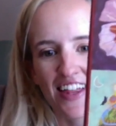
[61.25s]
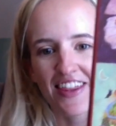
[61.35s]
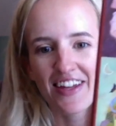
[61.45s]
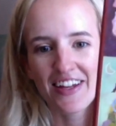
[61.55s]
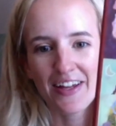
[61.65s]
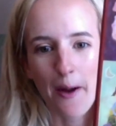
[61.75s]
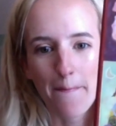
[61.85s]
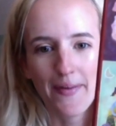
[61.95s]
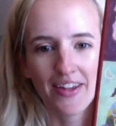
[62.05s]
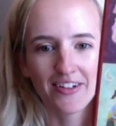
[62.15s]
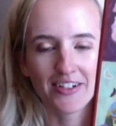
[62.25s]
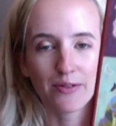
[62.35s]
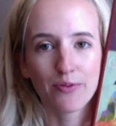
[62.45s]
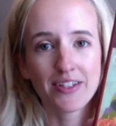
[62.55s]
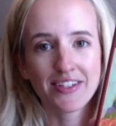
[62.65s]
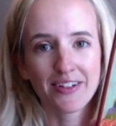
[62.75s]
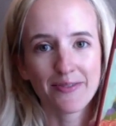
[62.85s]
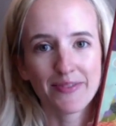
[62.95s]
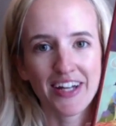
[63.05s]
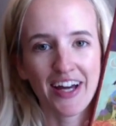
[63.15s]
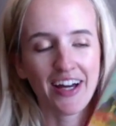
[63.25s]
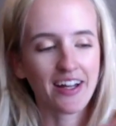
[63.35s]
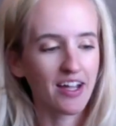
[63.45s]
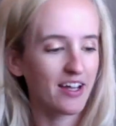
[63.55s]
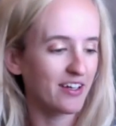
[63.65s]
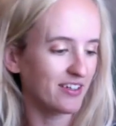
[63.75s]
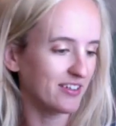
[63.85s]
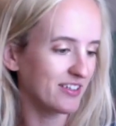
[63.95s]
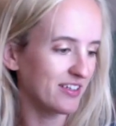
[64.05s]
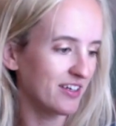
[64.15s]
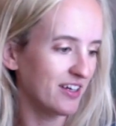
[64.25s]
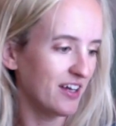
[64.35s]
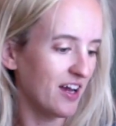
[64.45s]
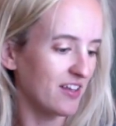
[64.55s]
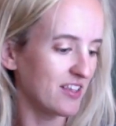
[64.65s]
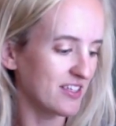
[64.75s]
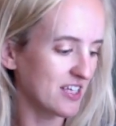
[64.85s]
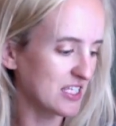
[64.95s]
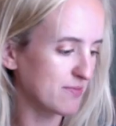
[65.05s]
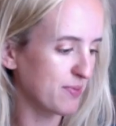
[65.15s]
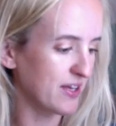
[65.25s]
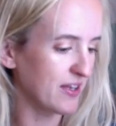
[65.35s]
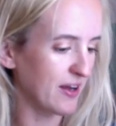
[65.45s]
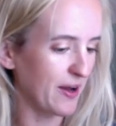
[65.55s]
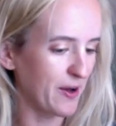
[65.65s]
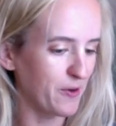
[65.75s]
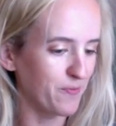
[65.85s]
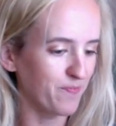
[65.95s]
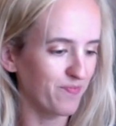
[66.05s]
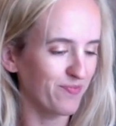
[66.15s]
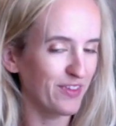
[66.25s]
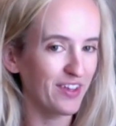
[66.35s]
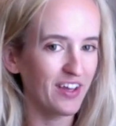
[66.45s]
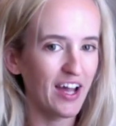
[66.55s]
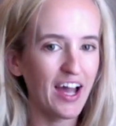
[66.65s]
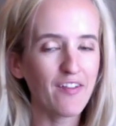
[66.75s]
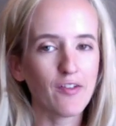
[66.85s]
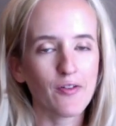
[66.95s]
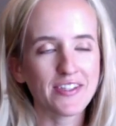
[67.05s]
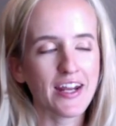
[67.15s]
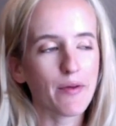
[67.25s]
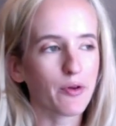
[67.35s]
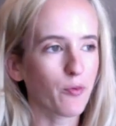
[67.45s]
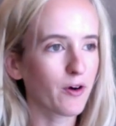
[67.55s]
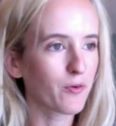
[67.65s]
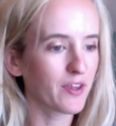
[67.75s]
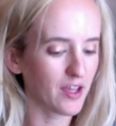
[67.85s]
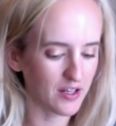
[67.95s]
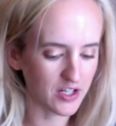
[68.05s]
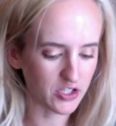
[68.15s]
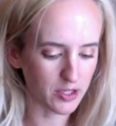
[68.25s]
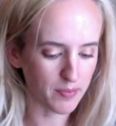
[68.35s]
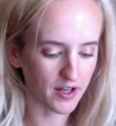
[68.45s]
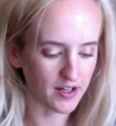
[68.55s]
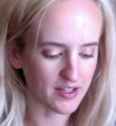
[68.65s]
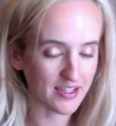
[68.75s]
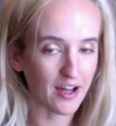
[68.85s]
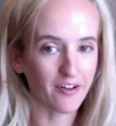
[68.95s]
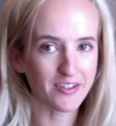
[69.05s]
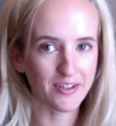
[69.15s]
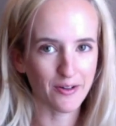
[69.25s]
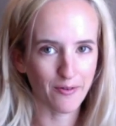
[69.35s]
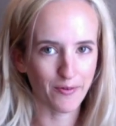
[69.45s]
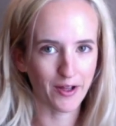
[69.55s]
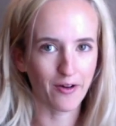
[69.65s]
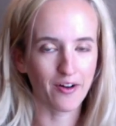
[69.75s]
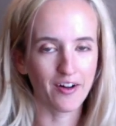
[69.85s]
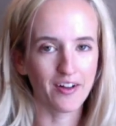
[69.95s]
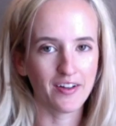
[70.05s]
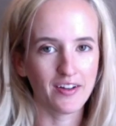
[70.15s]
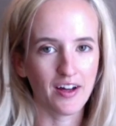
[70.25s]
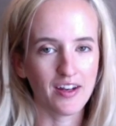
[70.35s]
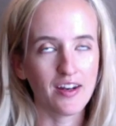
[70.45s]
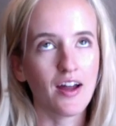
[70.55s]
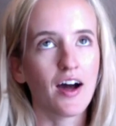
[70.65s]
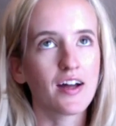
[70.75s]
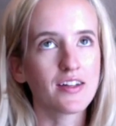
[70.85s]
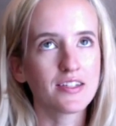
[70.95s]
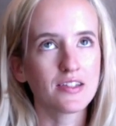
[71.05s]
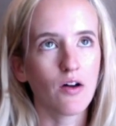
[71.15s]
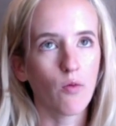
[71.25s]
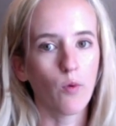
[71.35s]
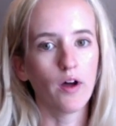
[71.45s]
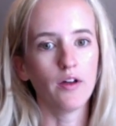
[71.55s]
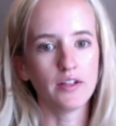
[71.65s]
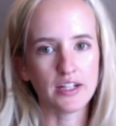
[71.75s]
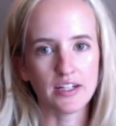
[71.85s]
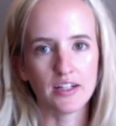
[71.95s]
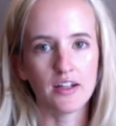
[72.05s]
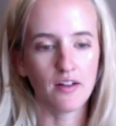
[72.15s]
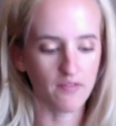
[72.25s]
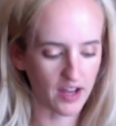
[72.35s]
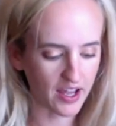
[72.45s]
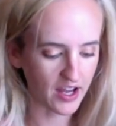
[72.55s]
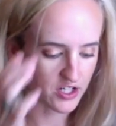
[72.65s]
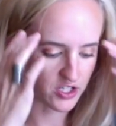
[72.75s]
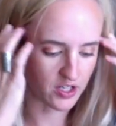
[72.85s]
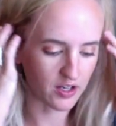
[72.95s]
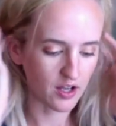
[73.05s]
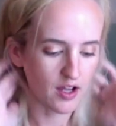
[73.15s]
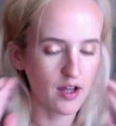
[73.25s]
The Mother's Wisdom deck, and this has been, I wasn't able to work with it initially because I also went on a nice, well-needed vacation.